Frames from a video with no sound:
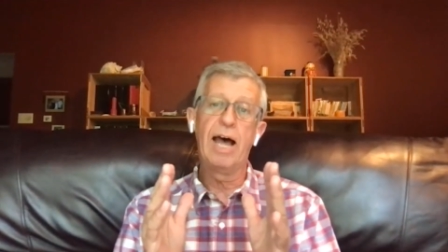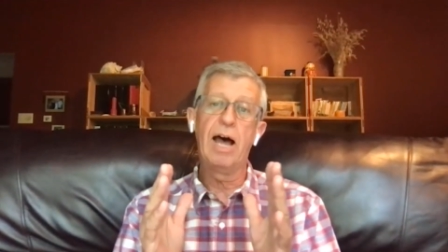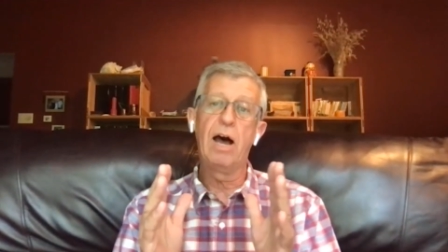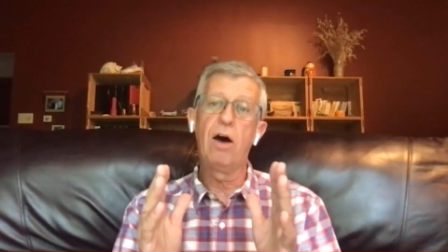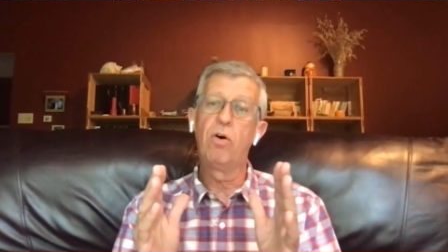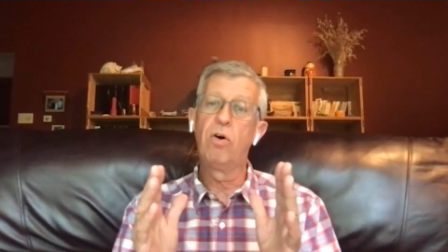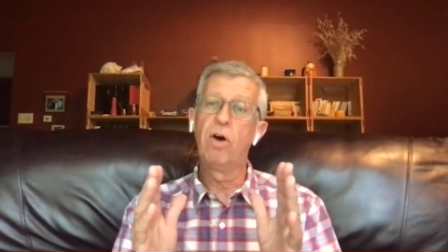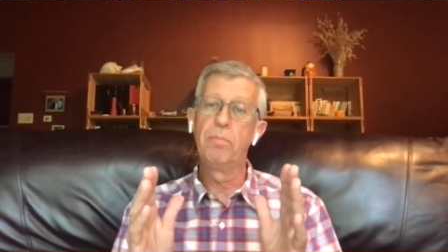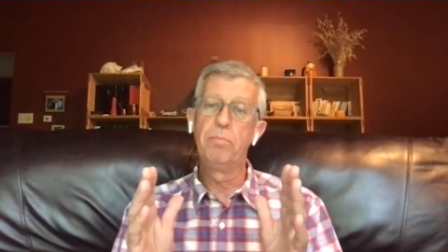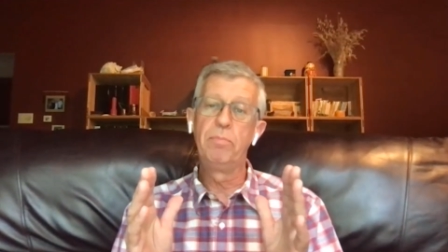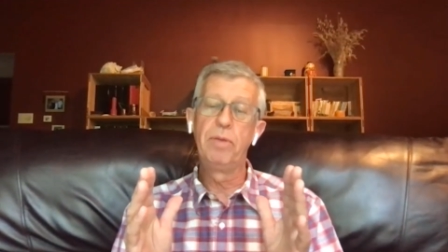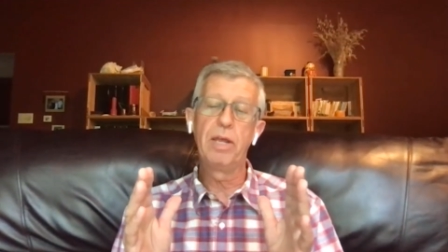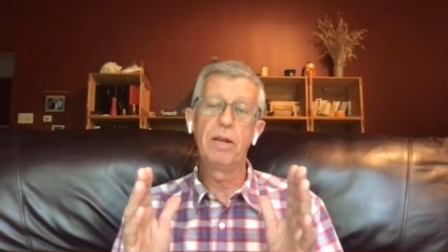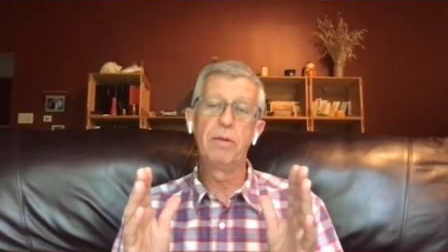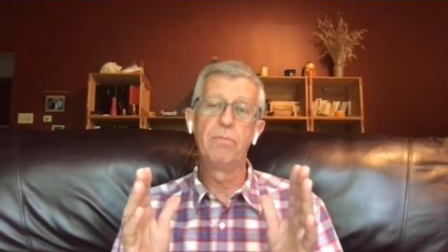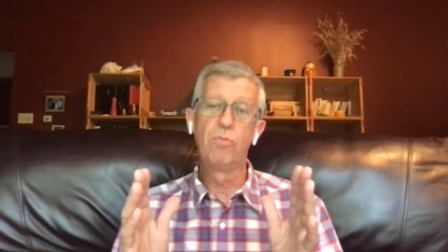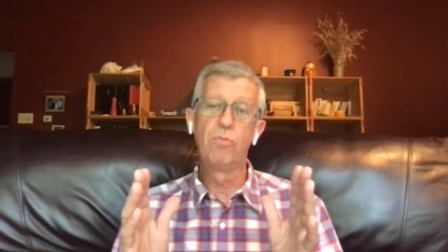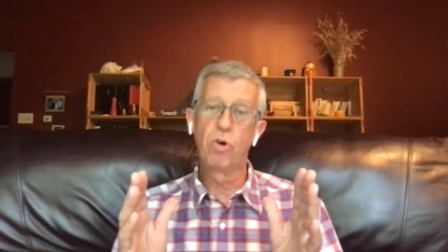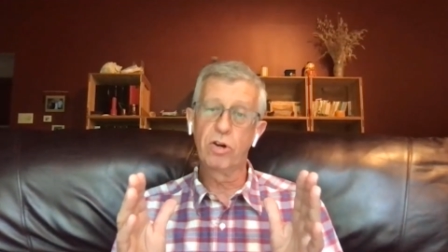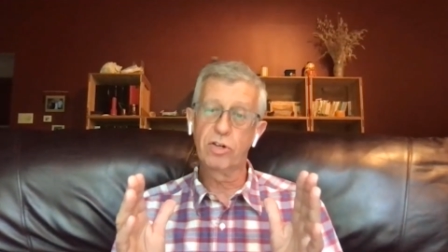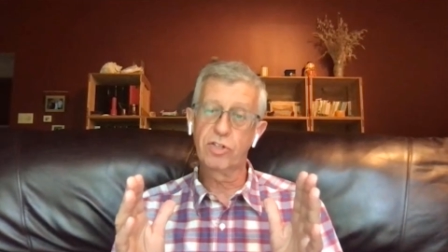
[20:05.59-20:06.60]
allow a
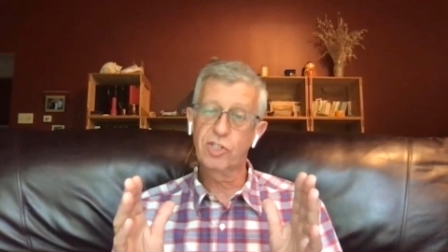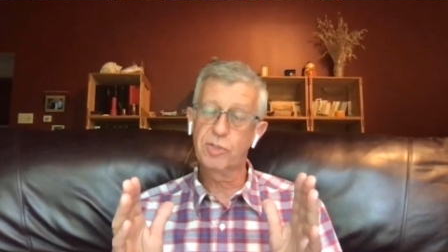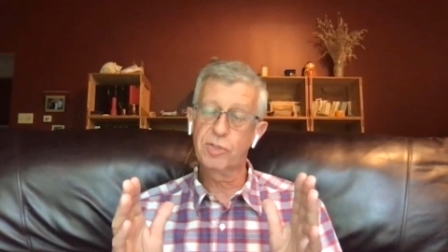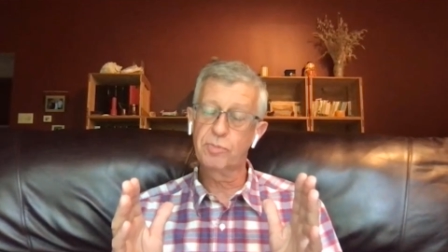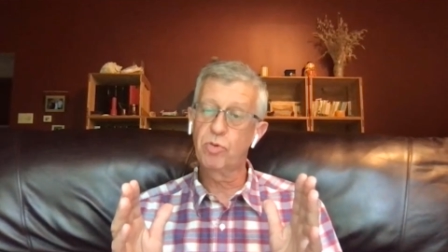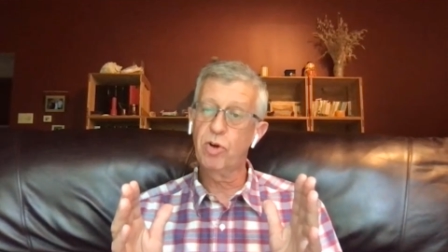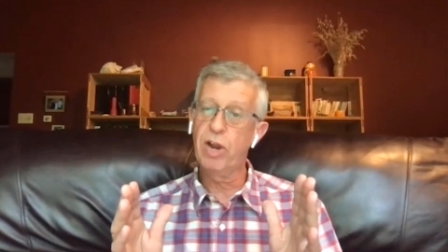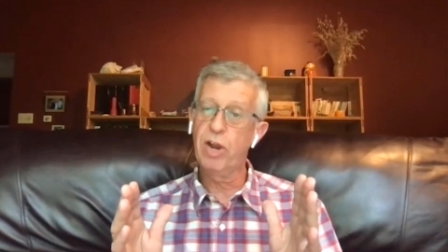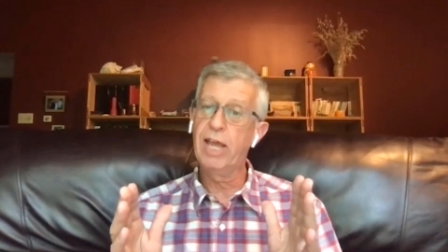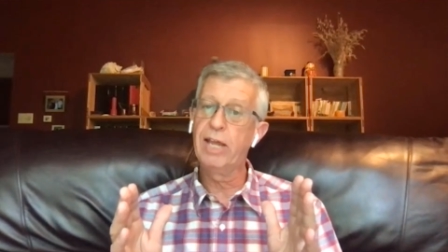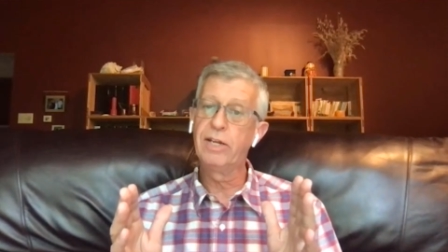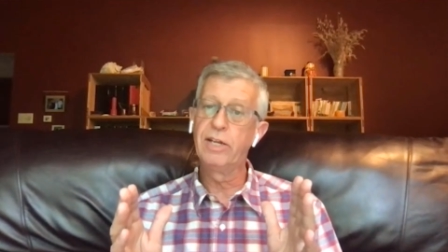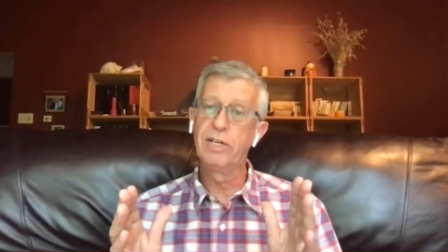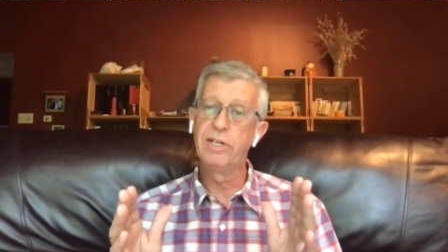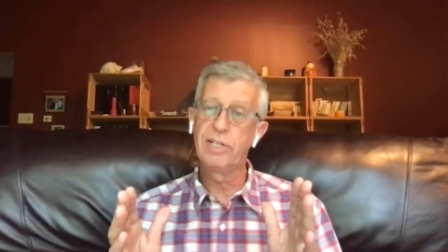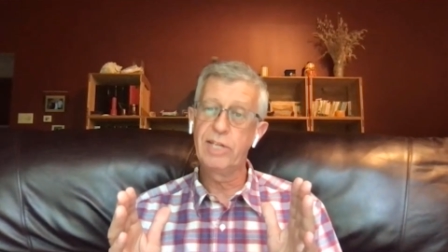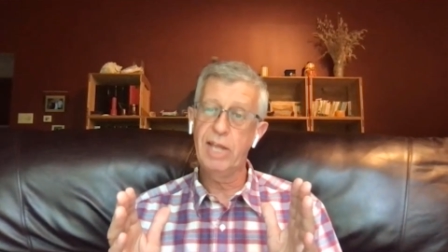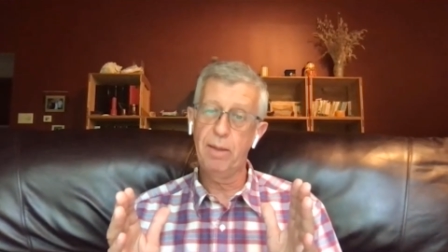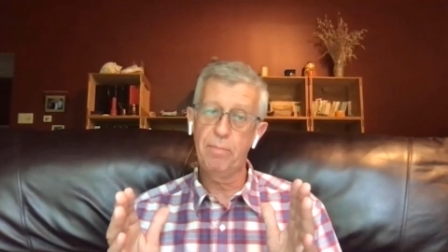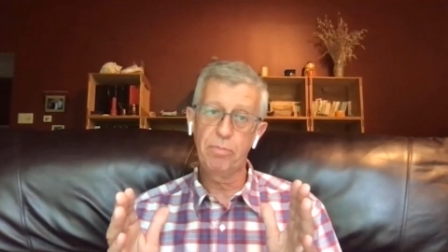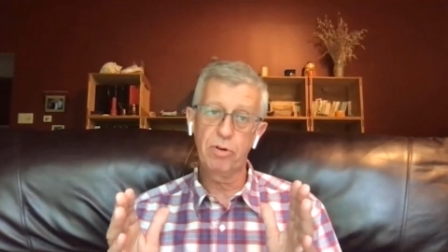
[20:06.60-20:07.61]
bit more spread
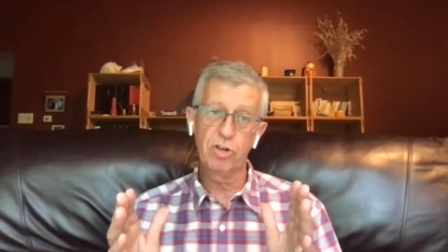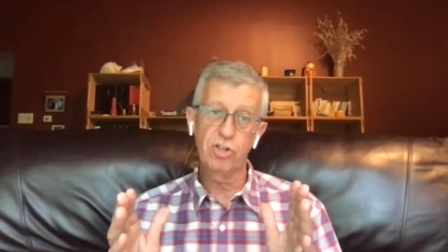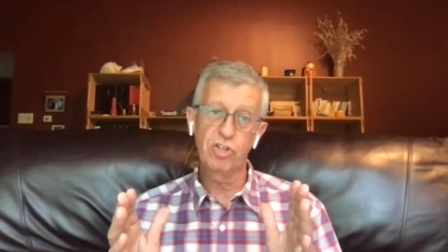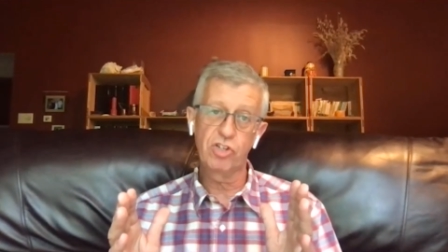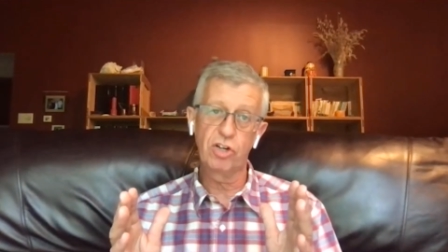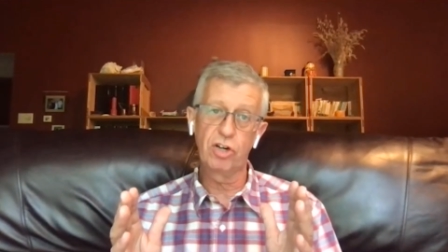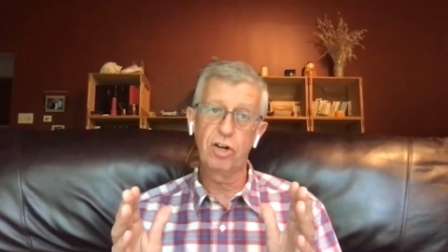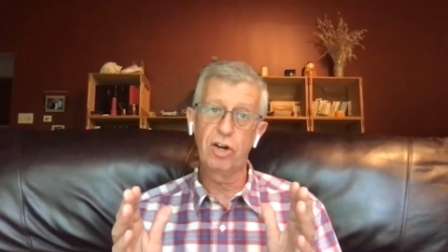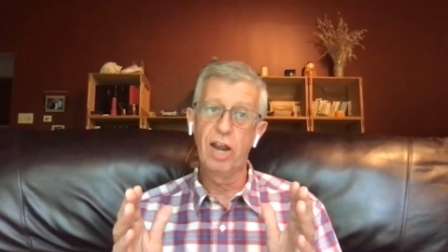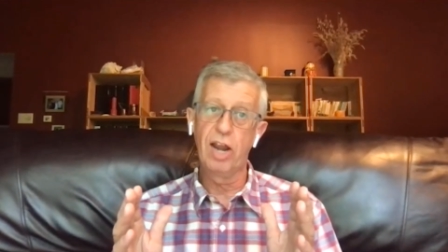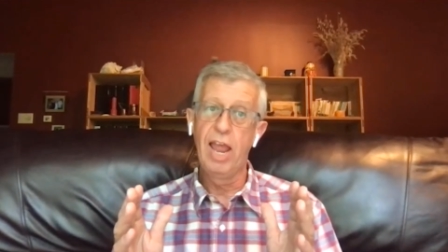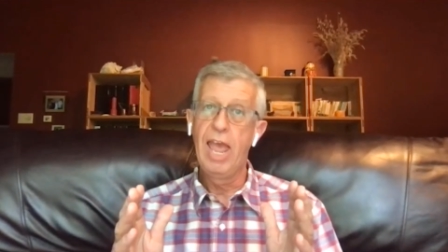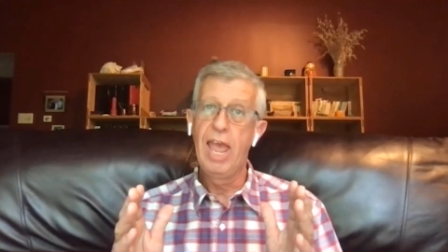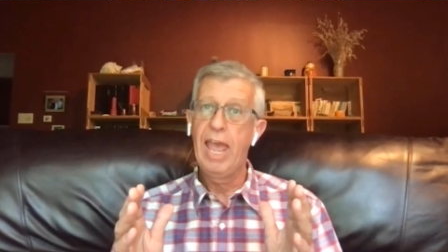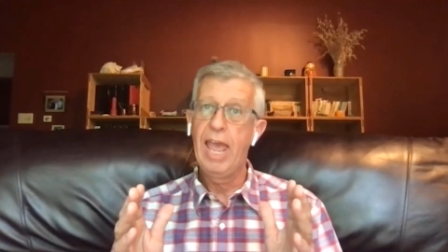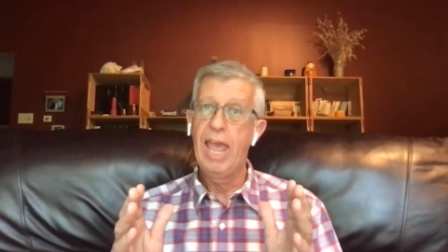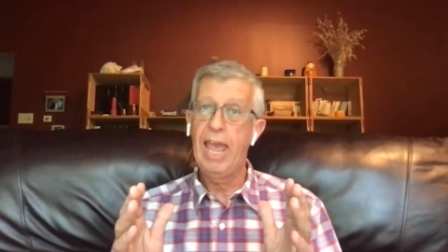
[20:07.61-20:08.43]
in temperature.